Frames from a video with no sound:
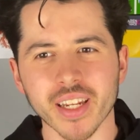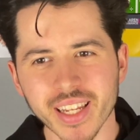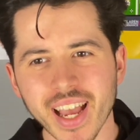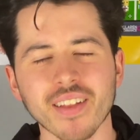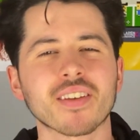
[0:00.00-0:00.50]

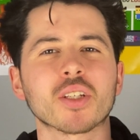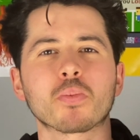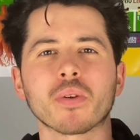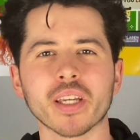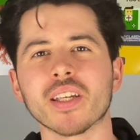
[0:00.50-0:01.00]
yeah I think it's
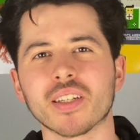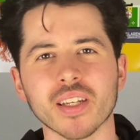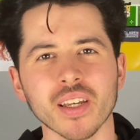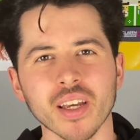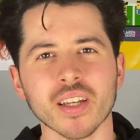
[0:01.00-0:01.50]
pretty easy
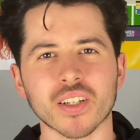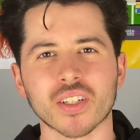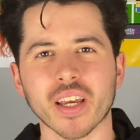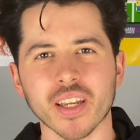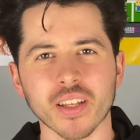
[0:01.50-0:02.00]
to
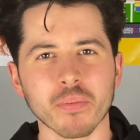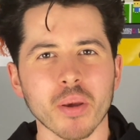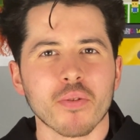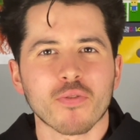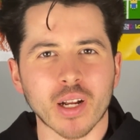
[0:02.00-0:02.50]
say that
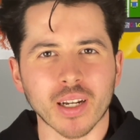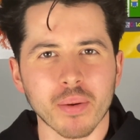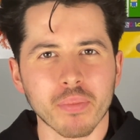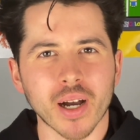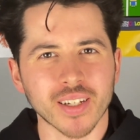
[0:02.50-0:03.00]
maybe Frank
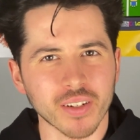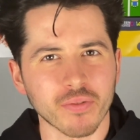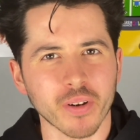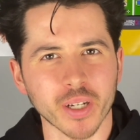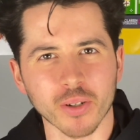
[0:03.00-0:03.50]
Lampard isn't a
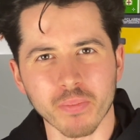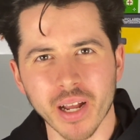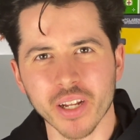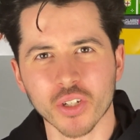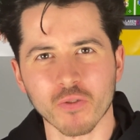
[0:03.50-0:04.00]
very good
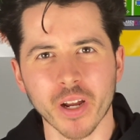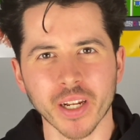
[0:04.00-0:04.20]
manager right